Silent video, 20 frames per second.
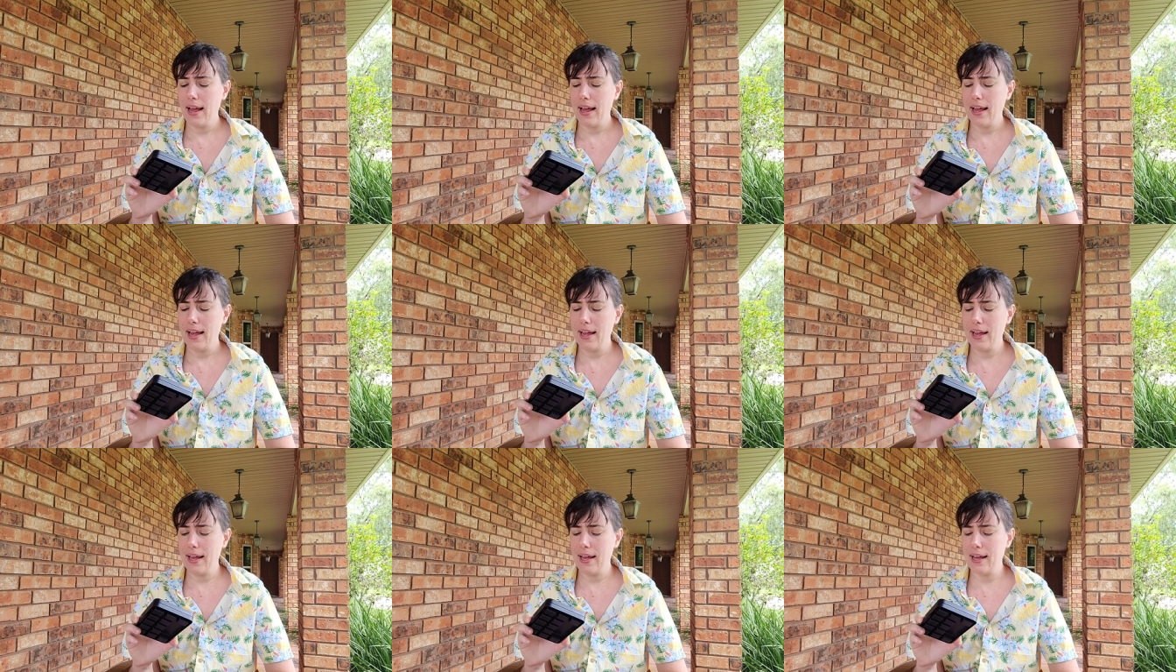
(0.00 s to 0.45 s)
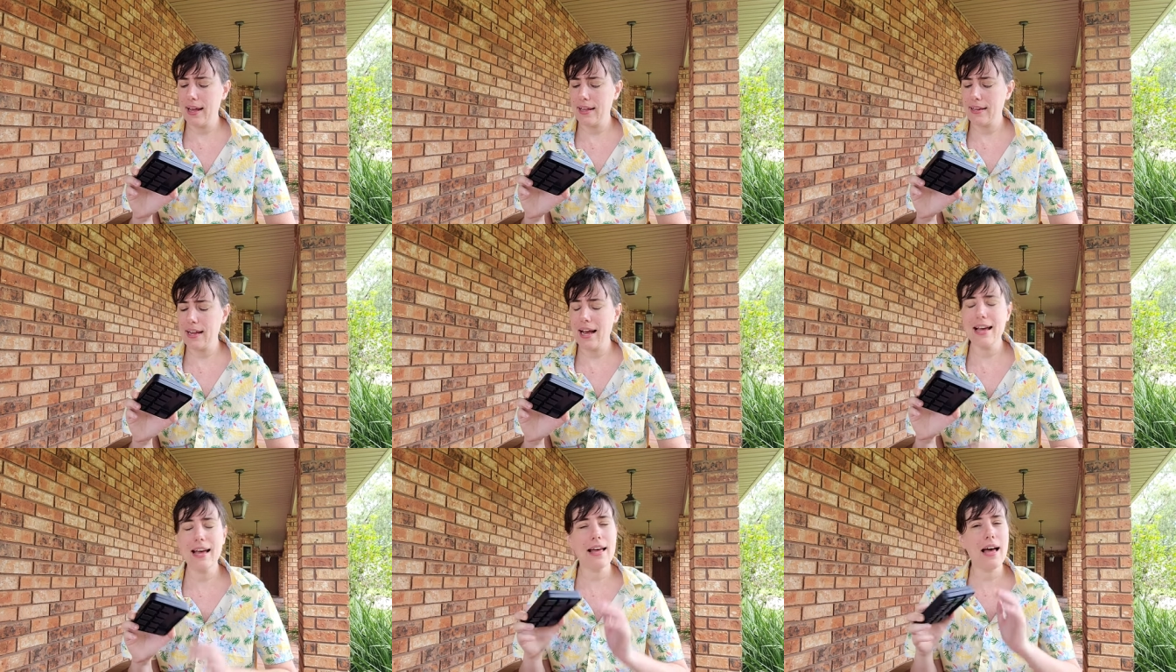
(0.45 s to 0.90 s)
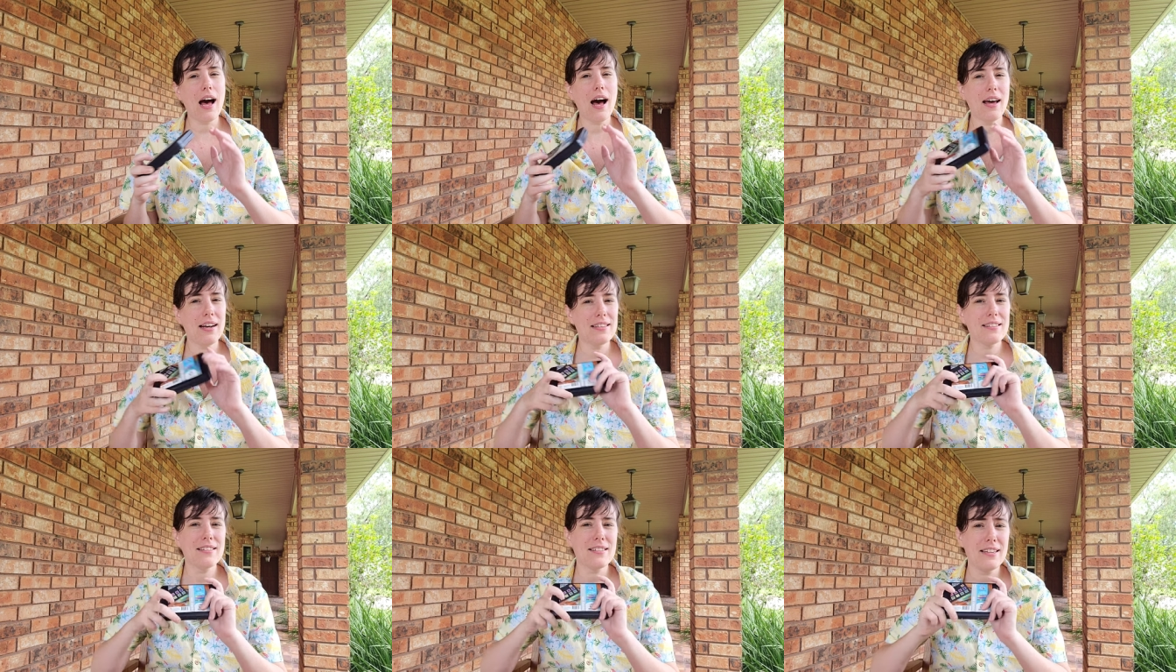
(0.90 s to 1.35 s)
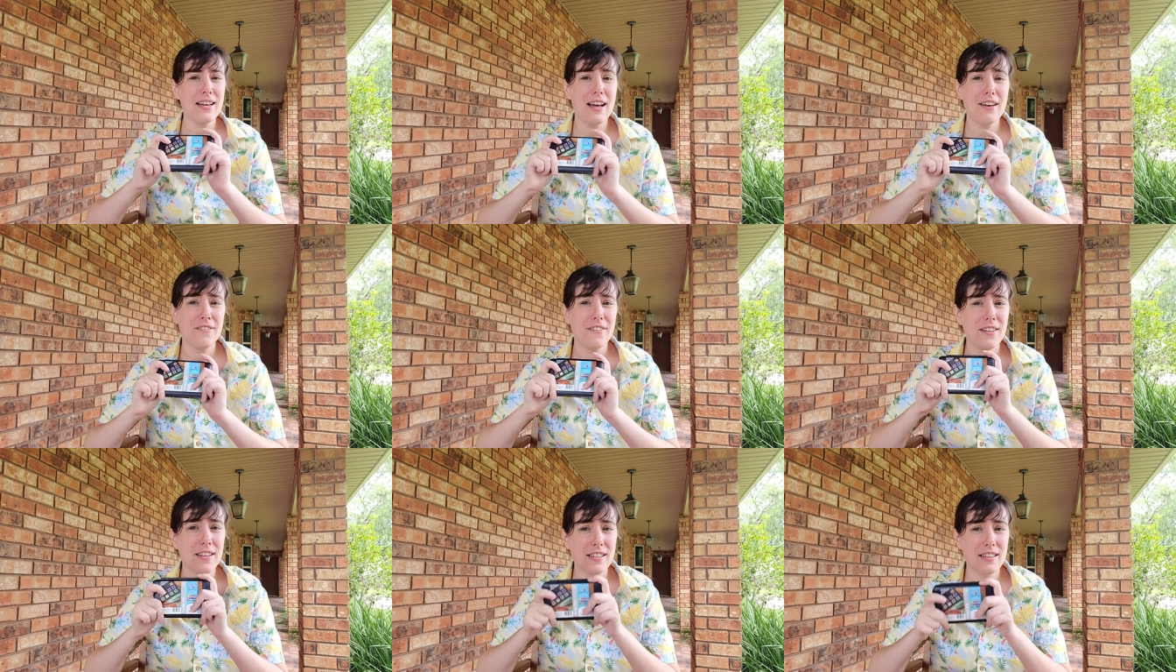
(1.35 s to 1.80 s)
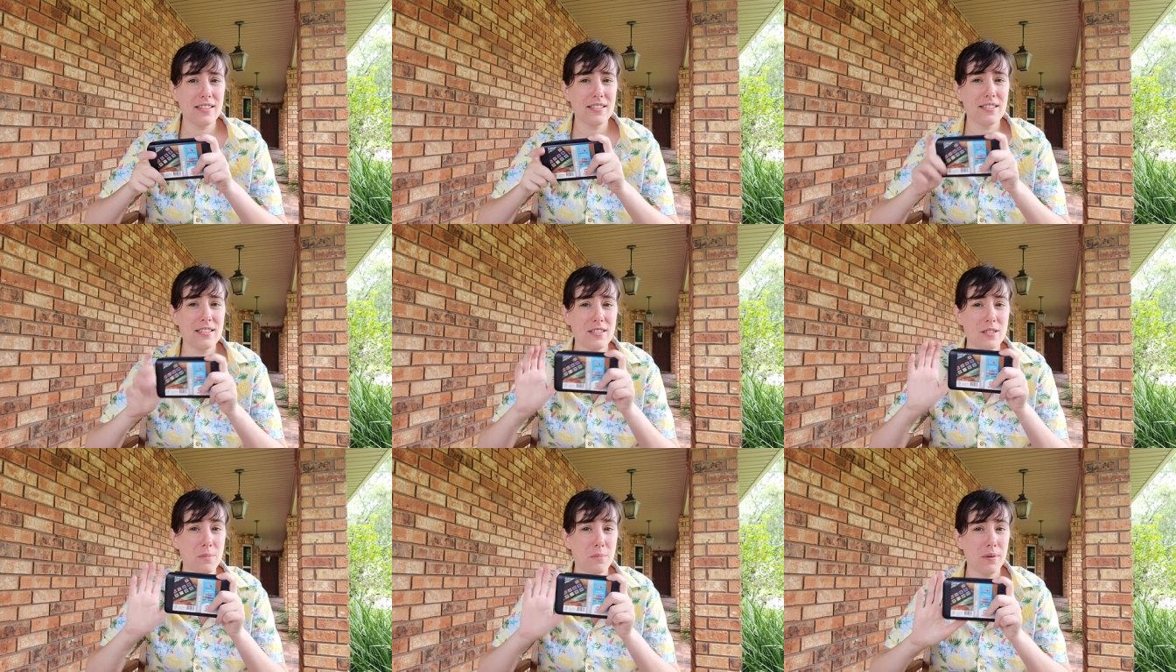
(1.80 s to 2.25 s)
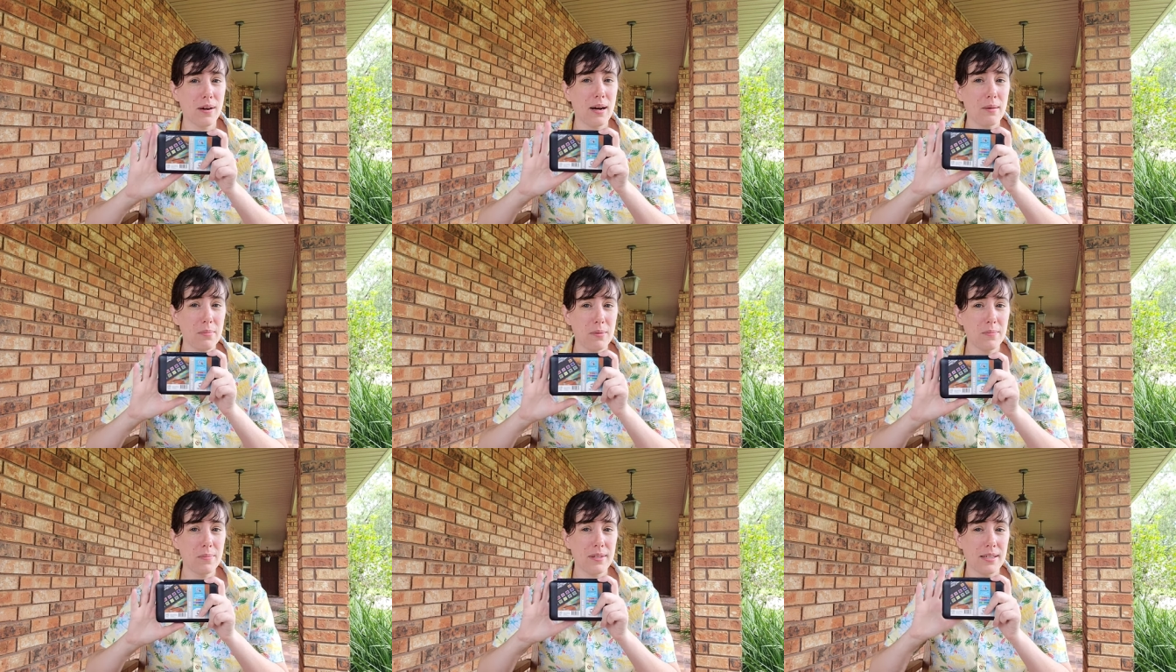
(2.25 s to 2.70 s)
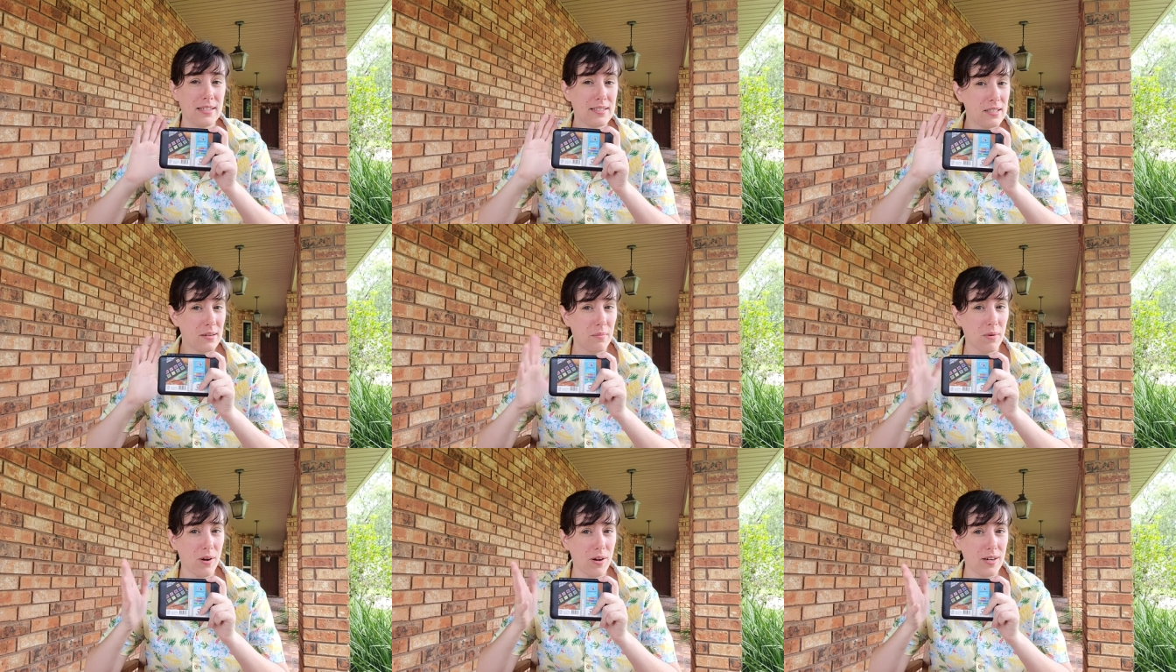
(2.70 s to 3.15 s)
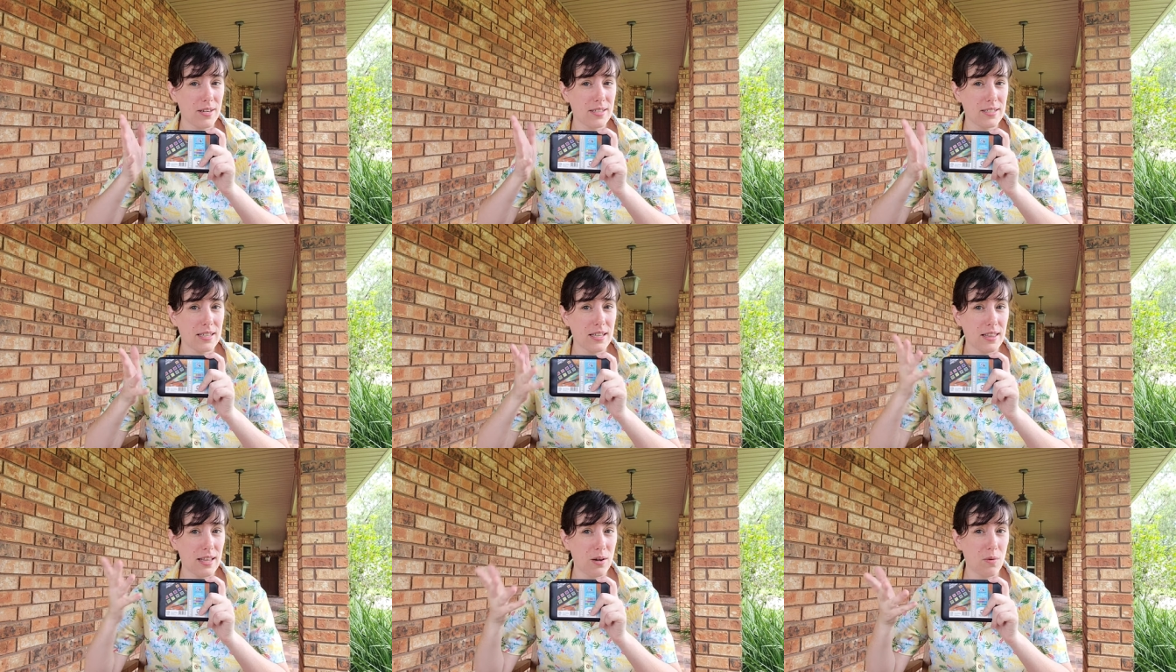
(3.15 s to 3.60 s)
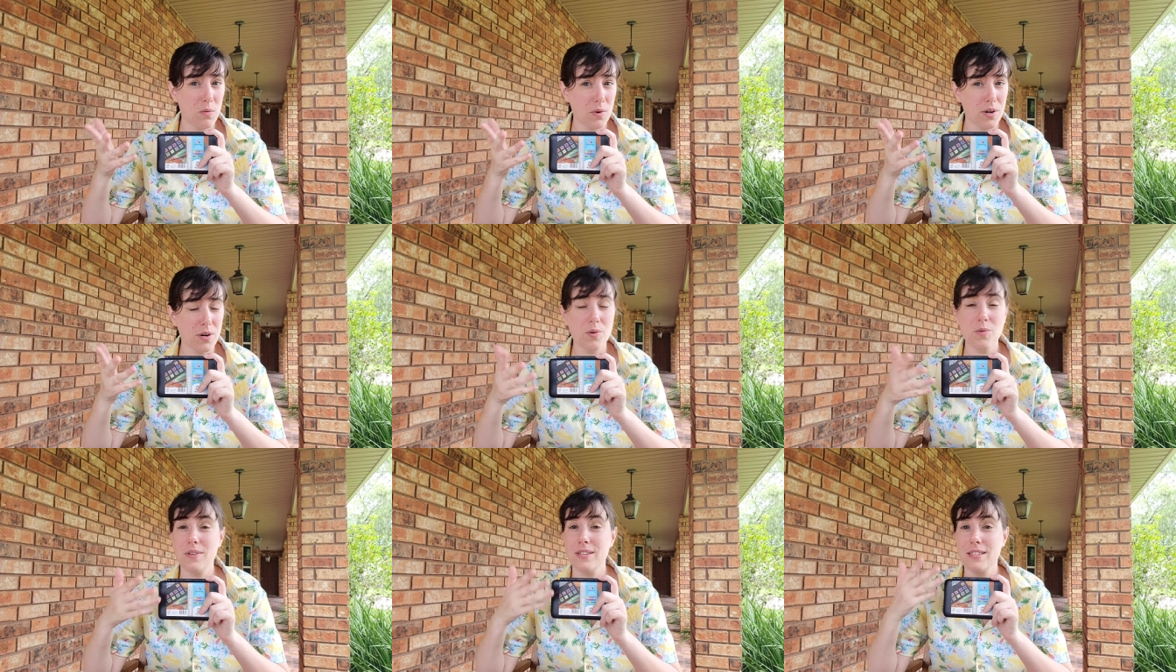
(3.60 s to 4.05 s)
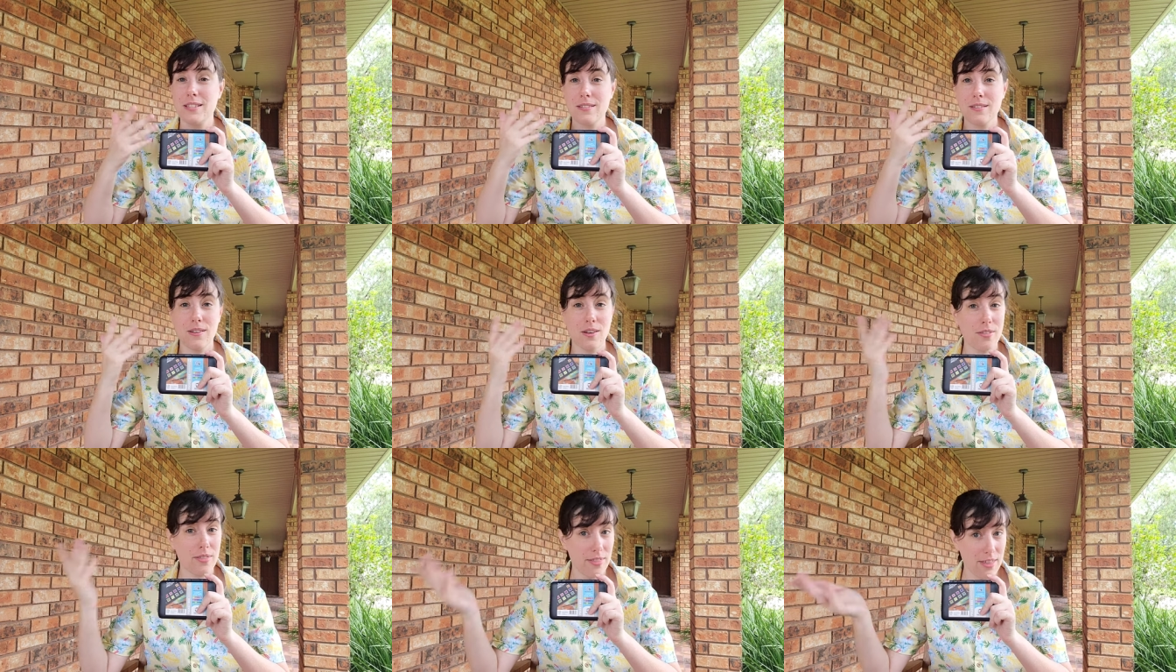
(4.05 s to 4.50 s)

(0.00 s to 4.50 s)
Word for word: and honestly, I feel like this is probably some artists that they work with